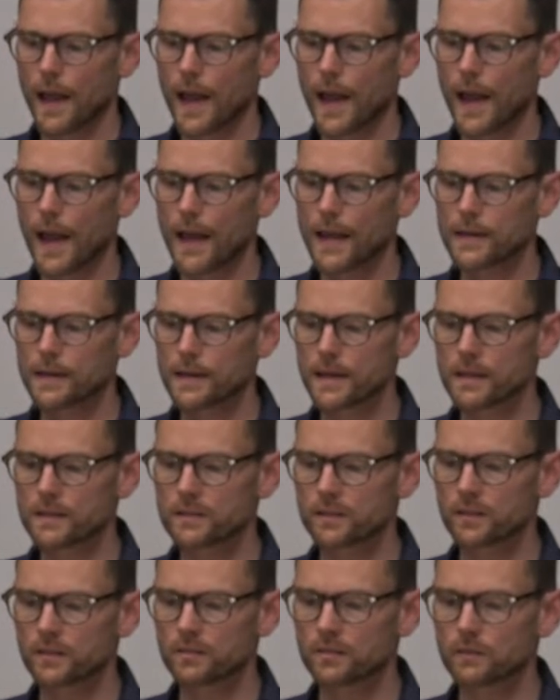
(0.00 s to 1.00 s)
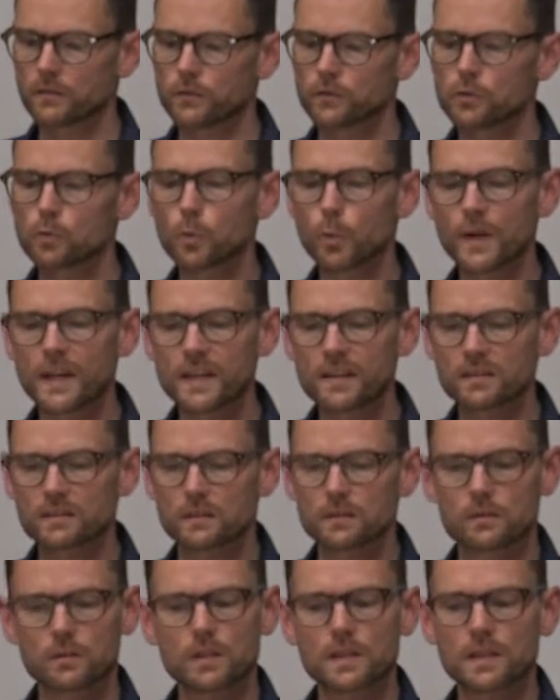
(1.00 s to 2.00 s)
And in just a few weeks,
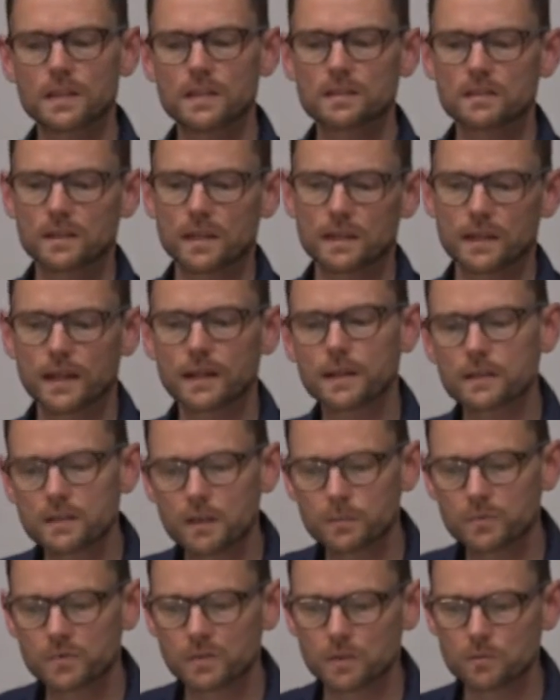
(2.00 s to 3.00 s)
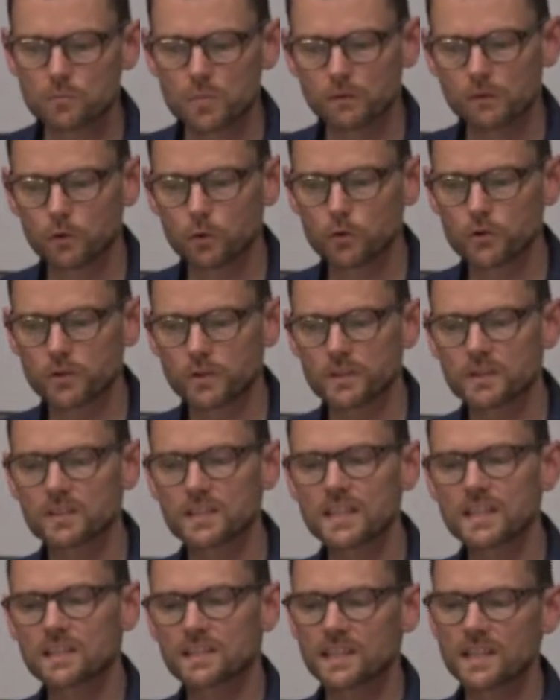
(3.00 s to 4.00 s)
the Tunisian and Egyptian revolution
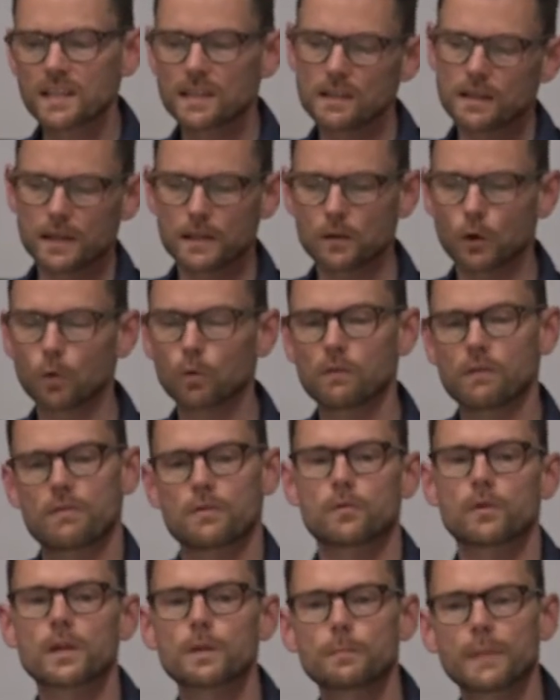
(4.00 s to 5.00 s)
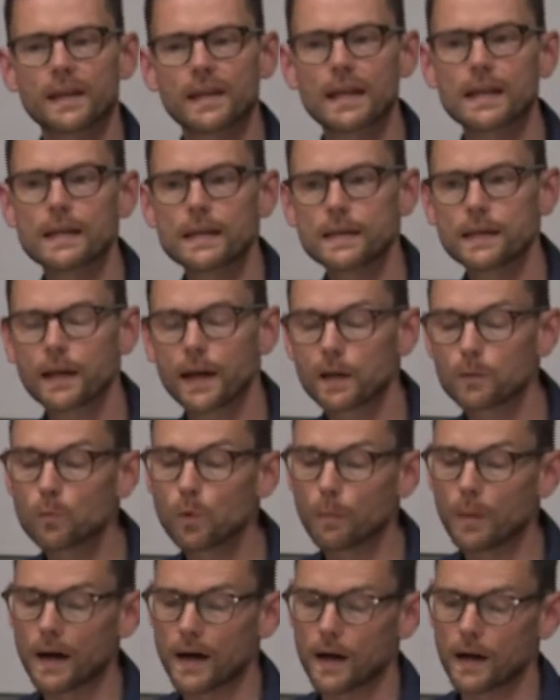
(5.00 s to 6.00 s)
succeeded in overthrowing Ben Ali and
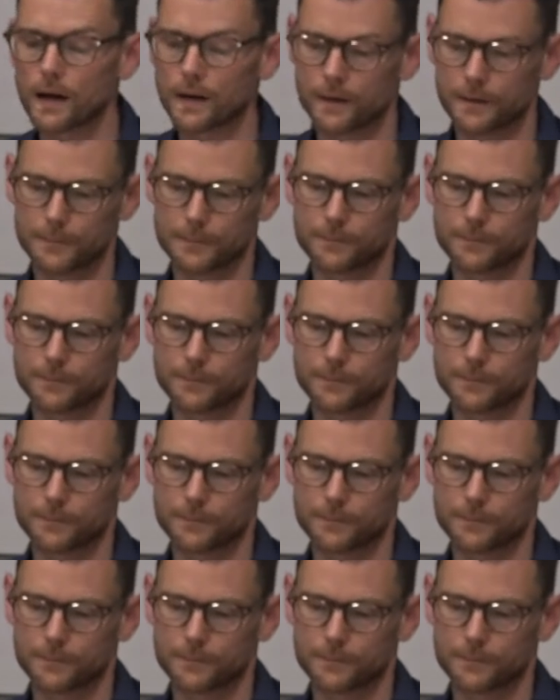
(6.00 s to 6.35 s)
Mubarak.